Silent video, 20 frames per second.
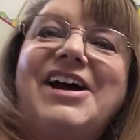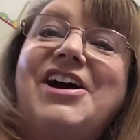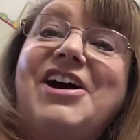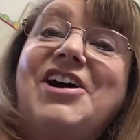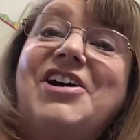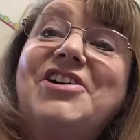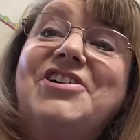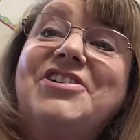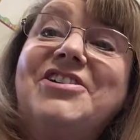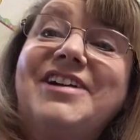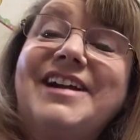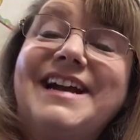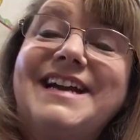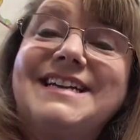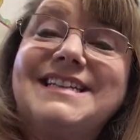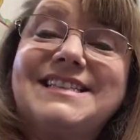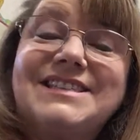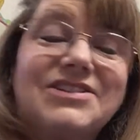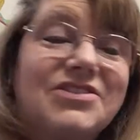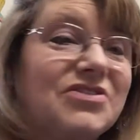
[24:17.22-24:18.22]
All
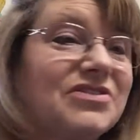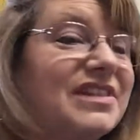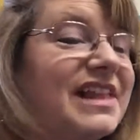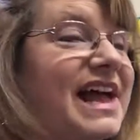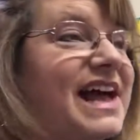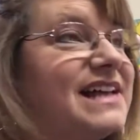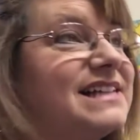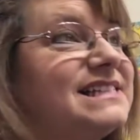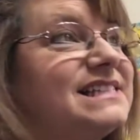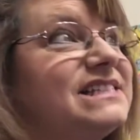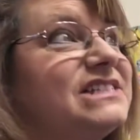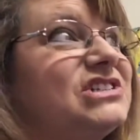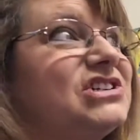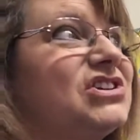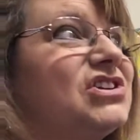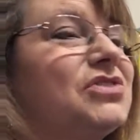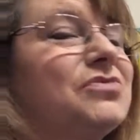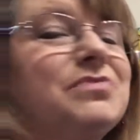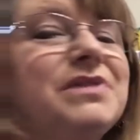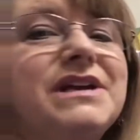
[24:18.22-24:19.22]
right, so last
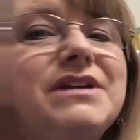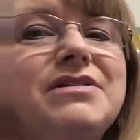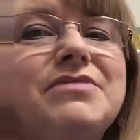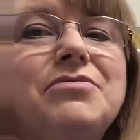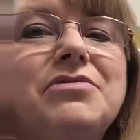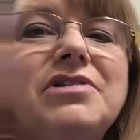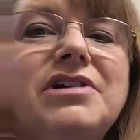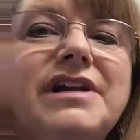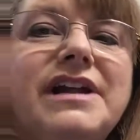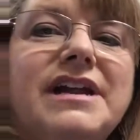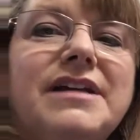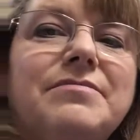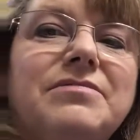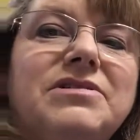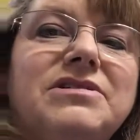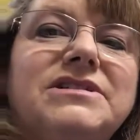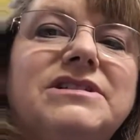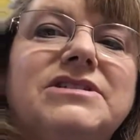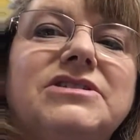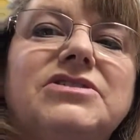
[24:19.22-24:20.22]
year we were
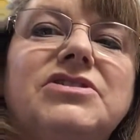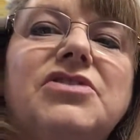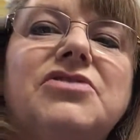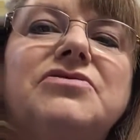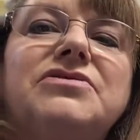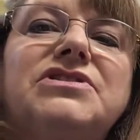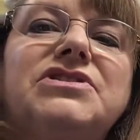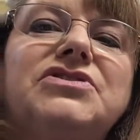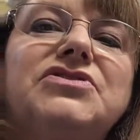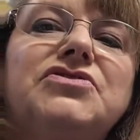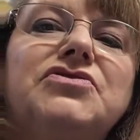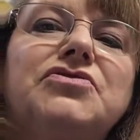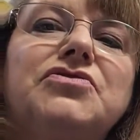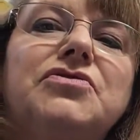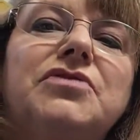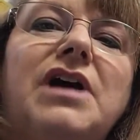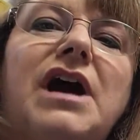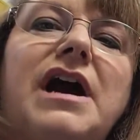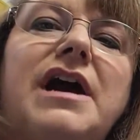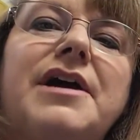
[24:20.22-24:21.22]
able to go
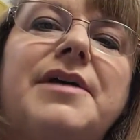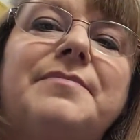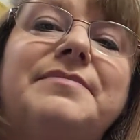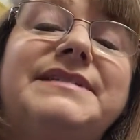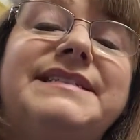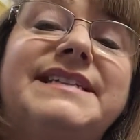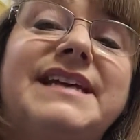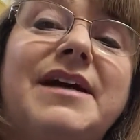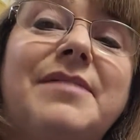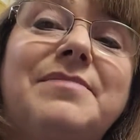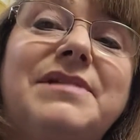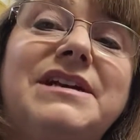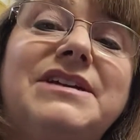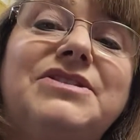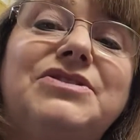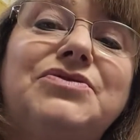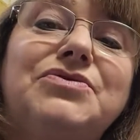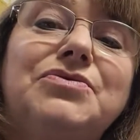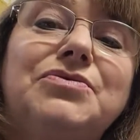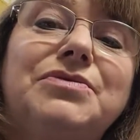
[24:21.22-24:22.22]
to Debbie
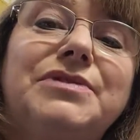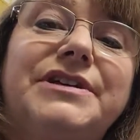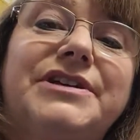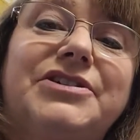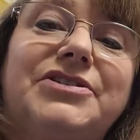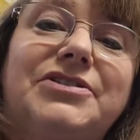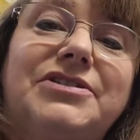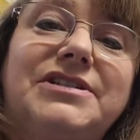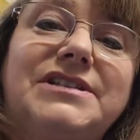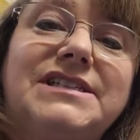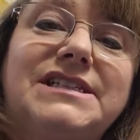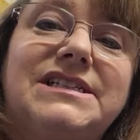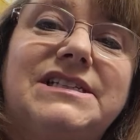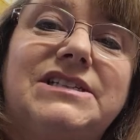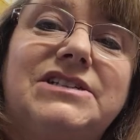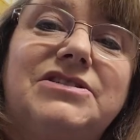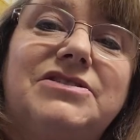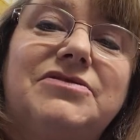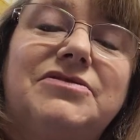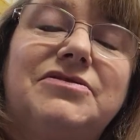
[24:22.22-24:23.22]
Doolittle's. Do
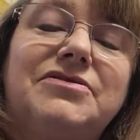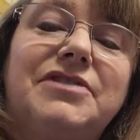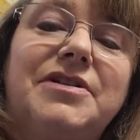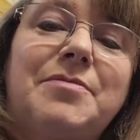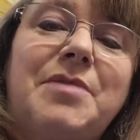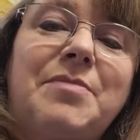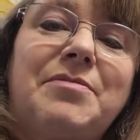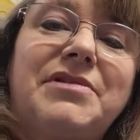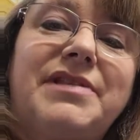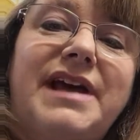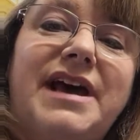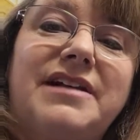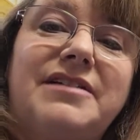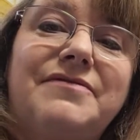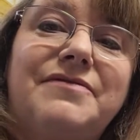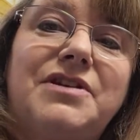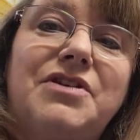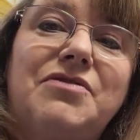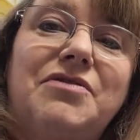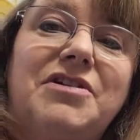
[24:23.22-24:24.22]
you remember that
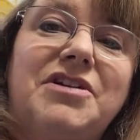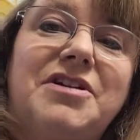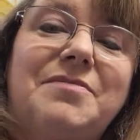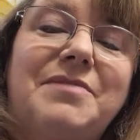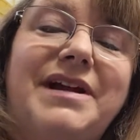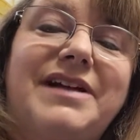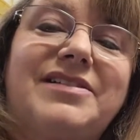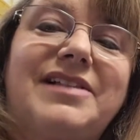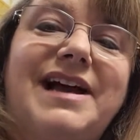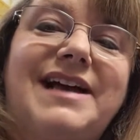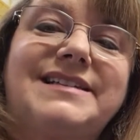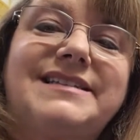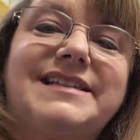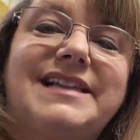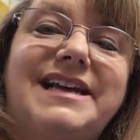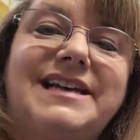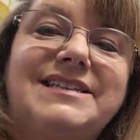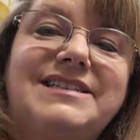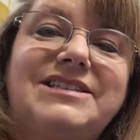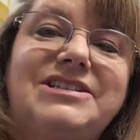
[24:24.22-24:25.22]
if you were in my class
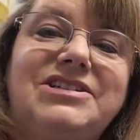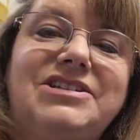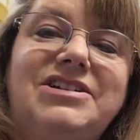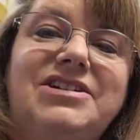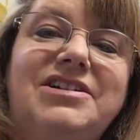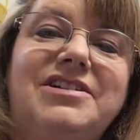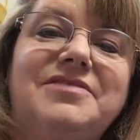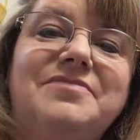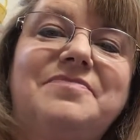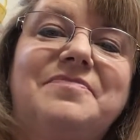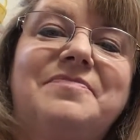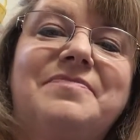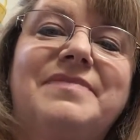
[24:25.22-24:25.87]
last year?